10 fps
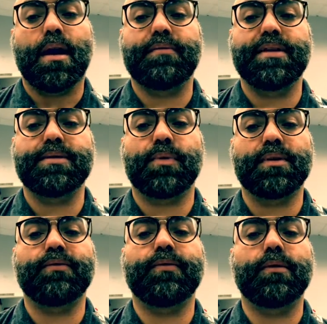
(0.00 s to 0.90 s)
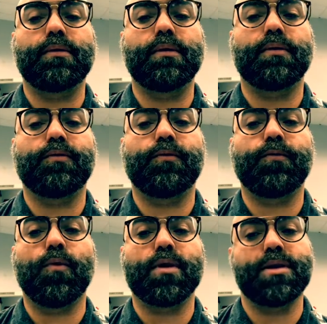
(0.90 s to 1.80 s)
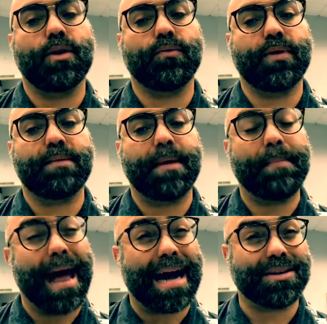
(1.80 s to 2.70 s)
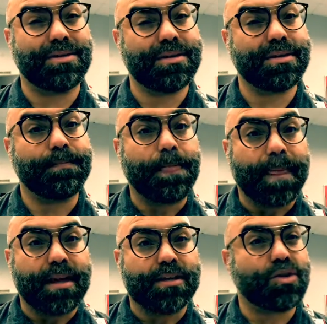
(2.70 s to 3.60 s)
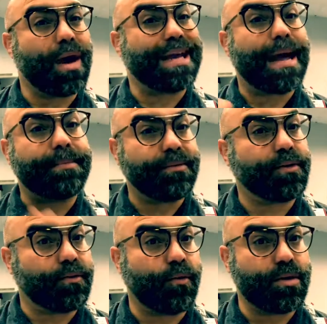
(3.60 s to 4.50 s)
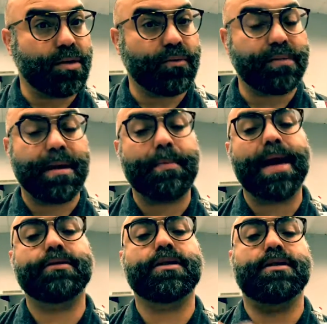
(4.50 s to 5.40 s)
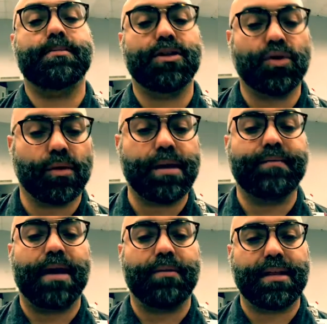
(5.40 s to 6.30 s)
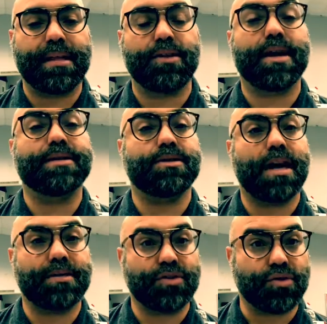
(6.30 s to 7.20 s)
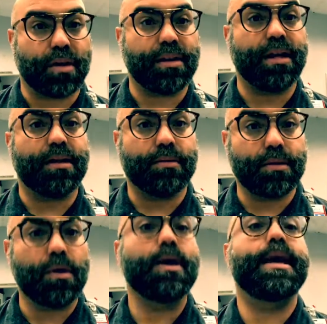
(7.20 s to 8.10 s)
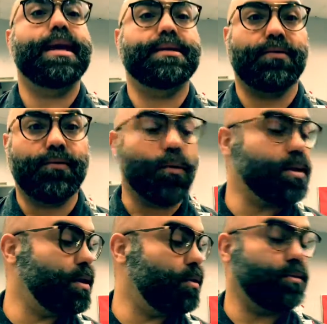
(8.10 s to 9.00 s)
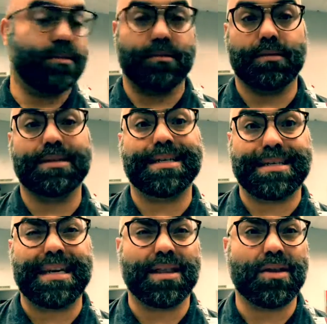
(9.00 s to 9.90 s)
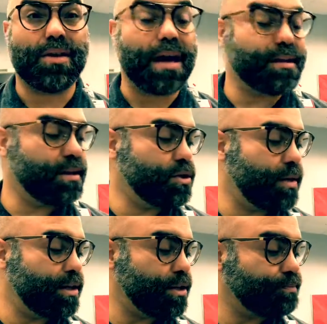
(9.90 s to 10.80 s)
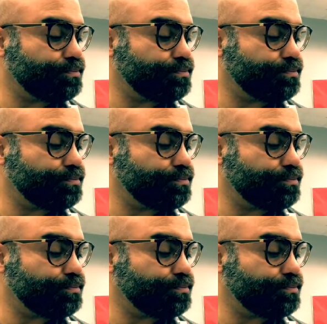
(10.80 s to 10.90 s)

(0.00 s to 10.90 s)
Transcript: of these wonderful 4-note rhythmic patterns. So I kept it for 4-note rhythmic patterns because the majority of everything that you guys are kind of struggling through is a 4-note, 16th note kind of situation.